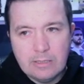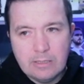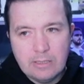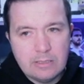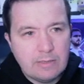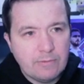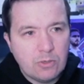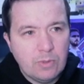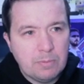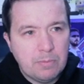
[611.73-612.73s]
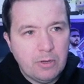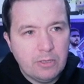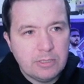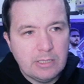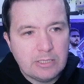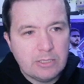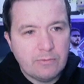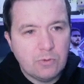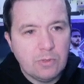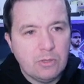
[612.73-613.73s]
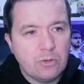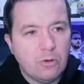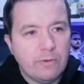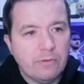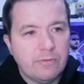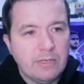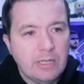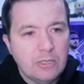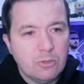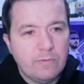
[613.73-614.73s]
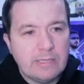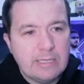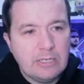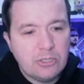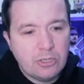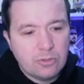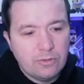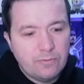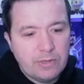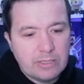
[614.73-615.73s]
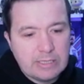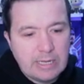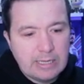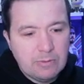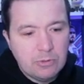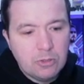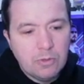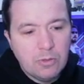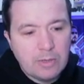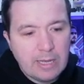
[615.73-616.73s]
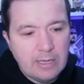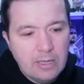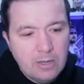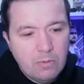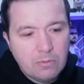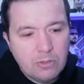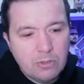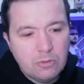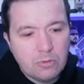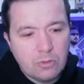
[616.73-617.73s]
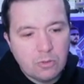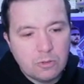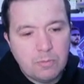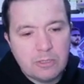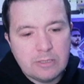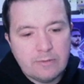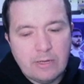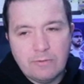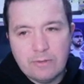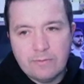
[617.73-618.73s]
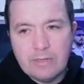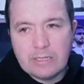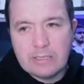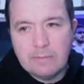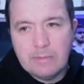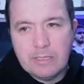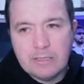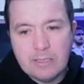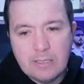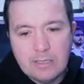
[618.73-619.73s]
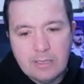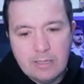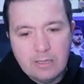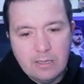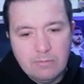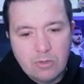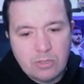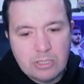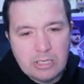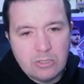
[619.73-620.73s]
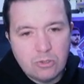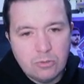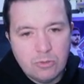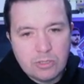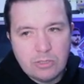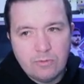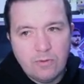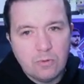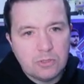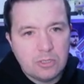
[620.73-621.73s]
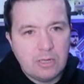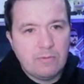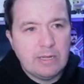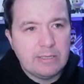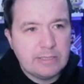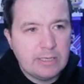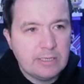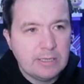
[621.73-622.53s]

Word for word: Let's have a quick pause and let's just have a quick look over everything. So we've had ten shots, only three on target. We're doing okay. What I'm going to do, I'm going to go to positive now for the next ten minutes. Uh, I'm not going to change too much. Still focus on that right-hand side.